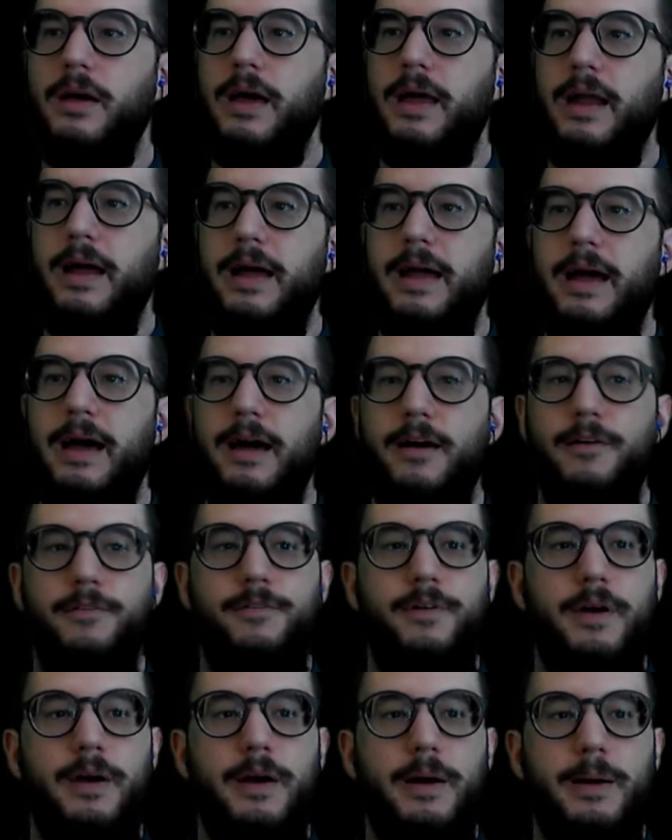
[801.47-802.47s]
And I
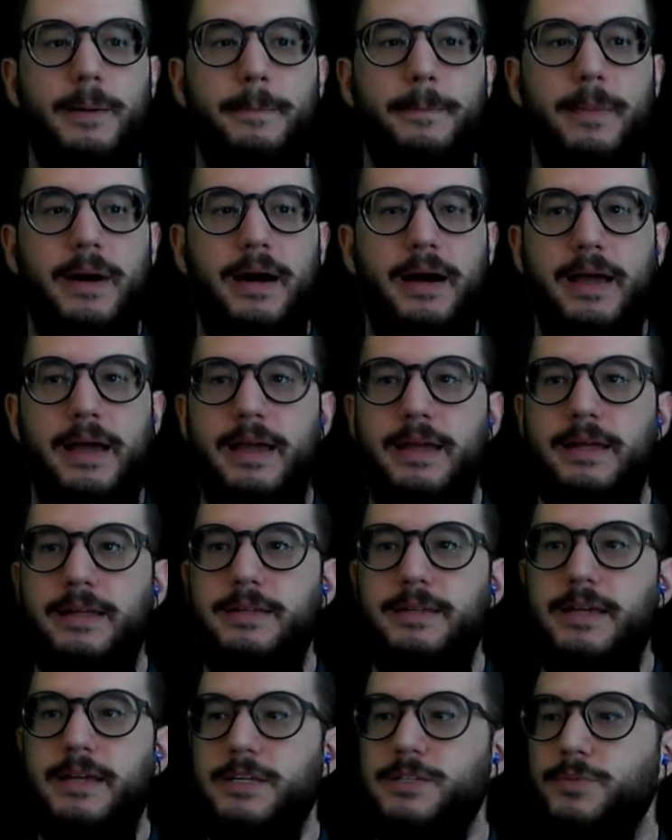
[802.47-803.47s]
have my
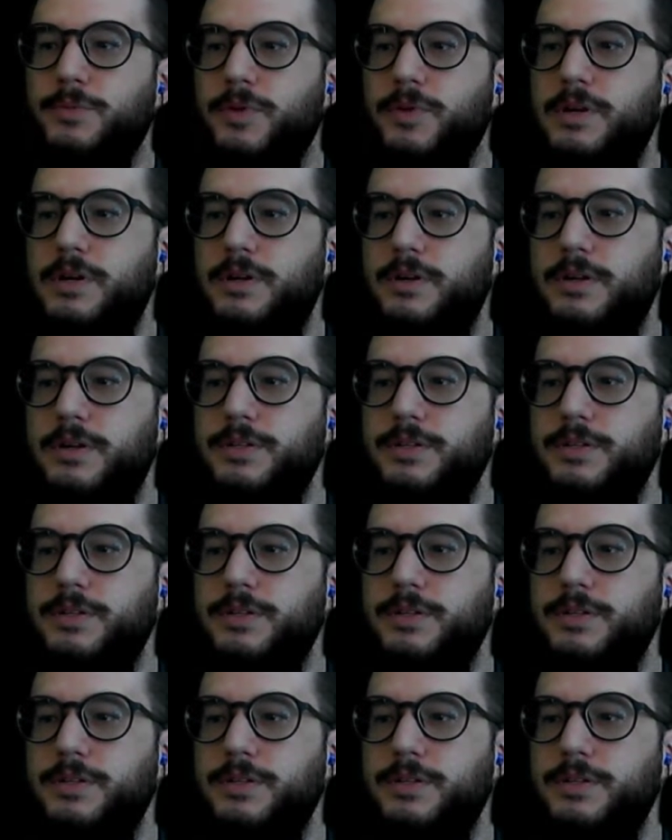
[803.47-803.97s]
decimal here.